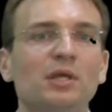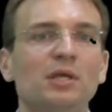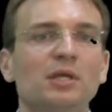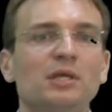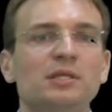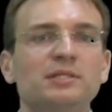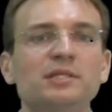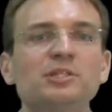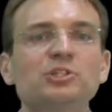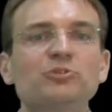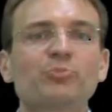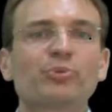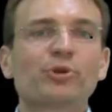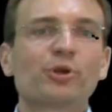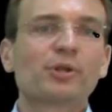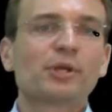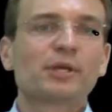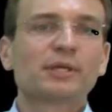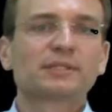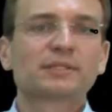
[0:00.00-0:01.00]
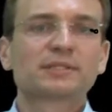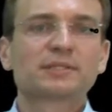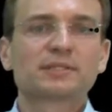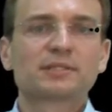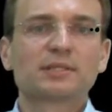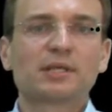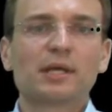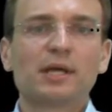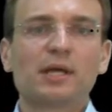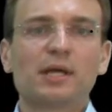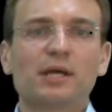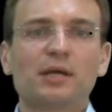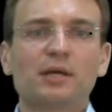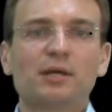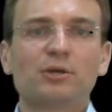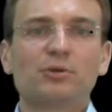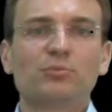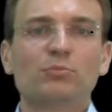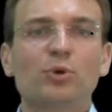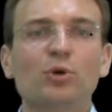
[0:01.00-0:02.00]
Since products
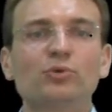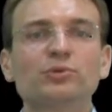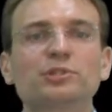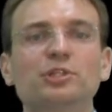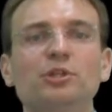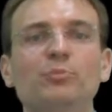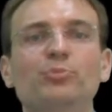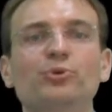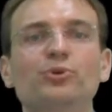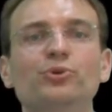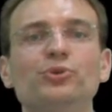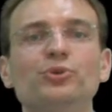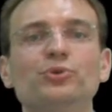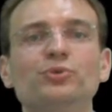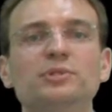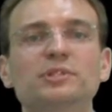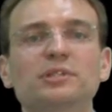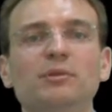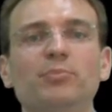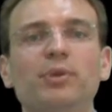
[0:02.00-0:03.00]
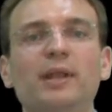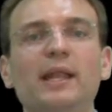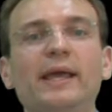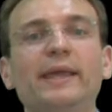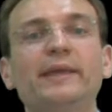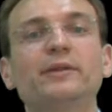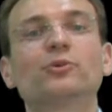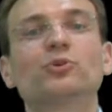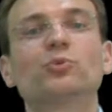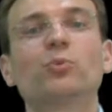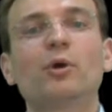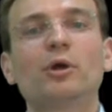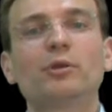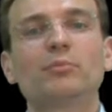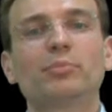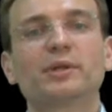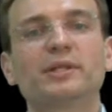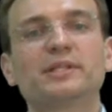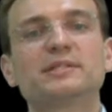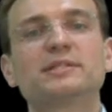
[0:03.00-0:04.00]
are mostly produced applying not one
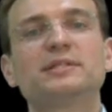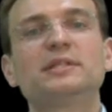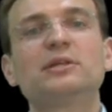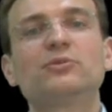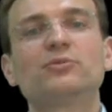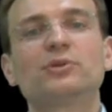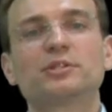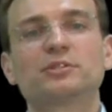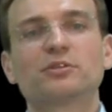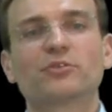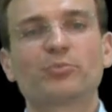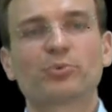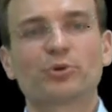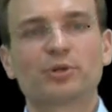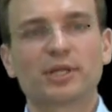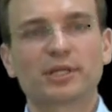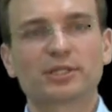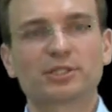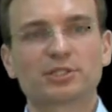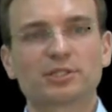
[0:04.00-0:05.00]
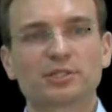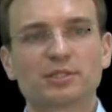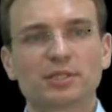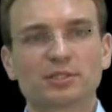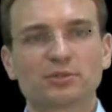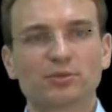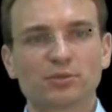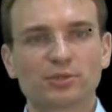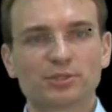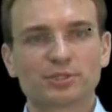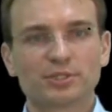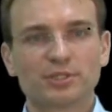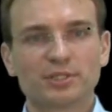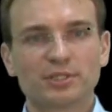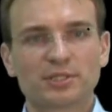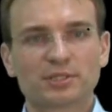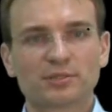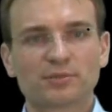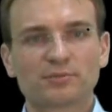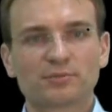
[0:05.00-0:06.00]
but a series of production
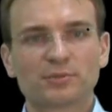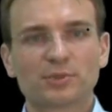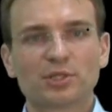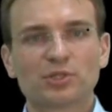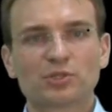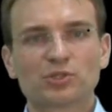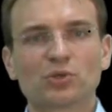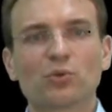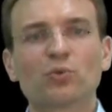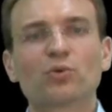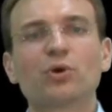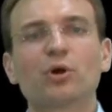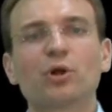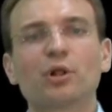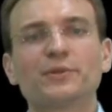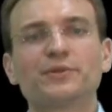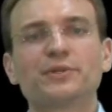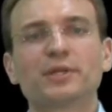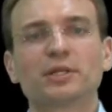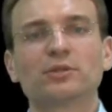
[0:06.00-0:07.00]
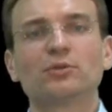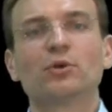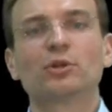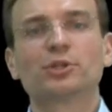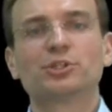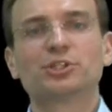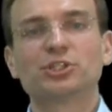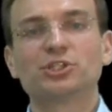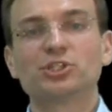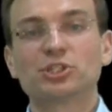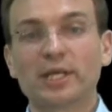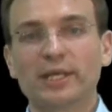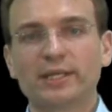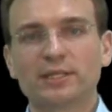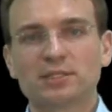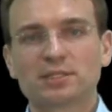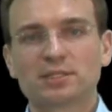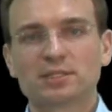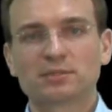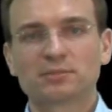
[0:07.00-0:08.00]
technologies, so-called technology
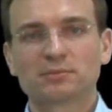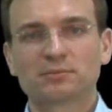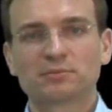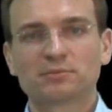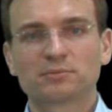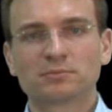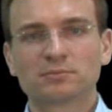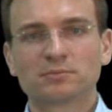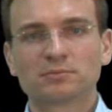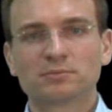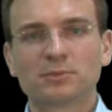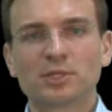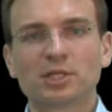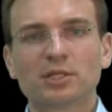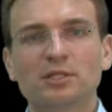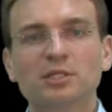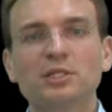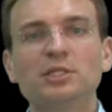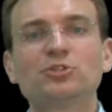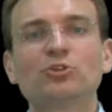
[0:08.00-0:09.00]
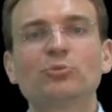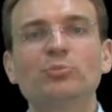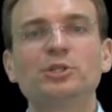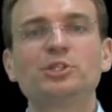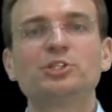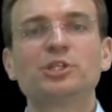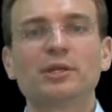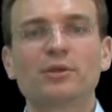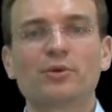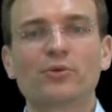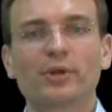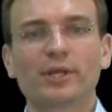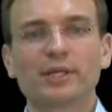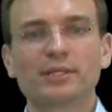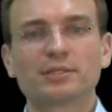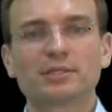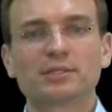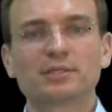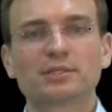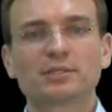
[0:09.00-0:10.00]
chains, need to be
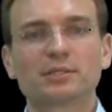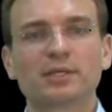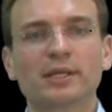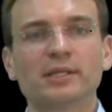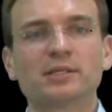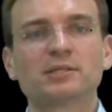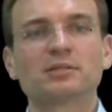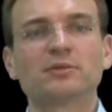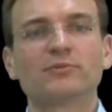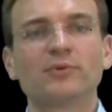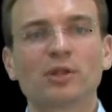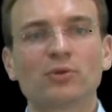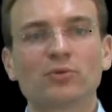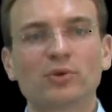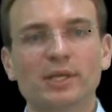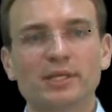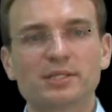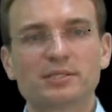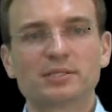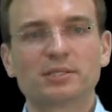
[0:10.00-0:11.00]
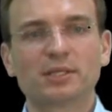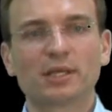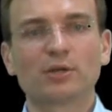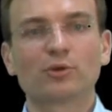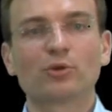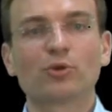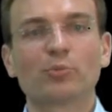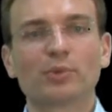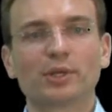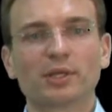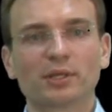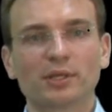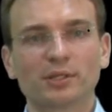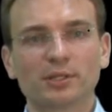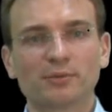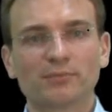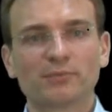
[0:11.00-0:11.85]
generated and evaluated economically.